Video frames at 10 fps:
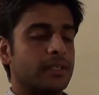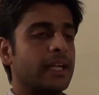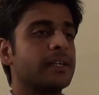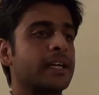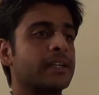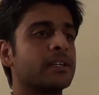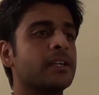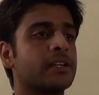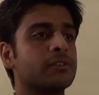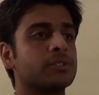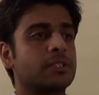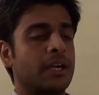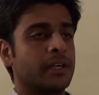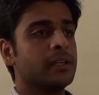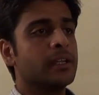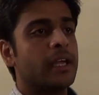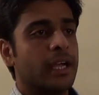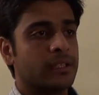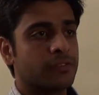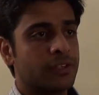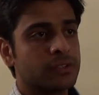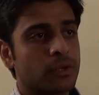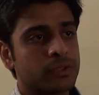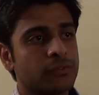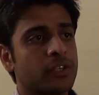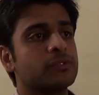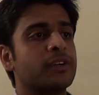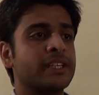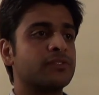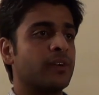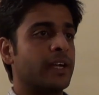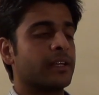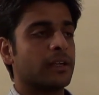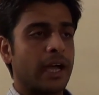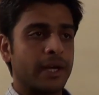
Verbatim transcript: Then technical interview started, and the first question was what is welding.